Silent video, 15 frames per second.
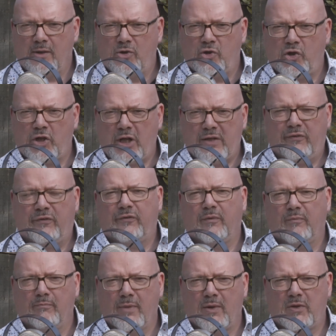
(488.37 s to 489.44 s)
chief
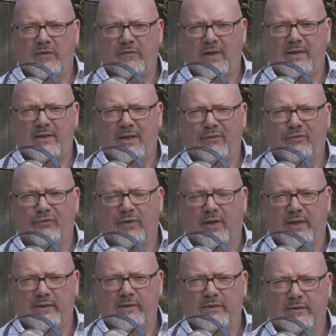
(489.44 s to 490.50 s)
motivating
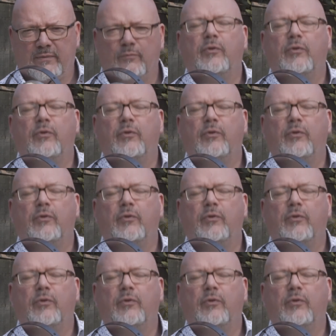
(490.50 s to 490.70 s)
phrase.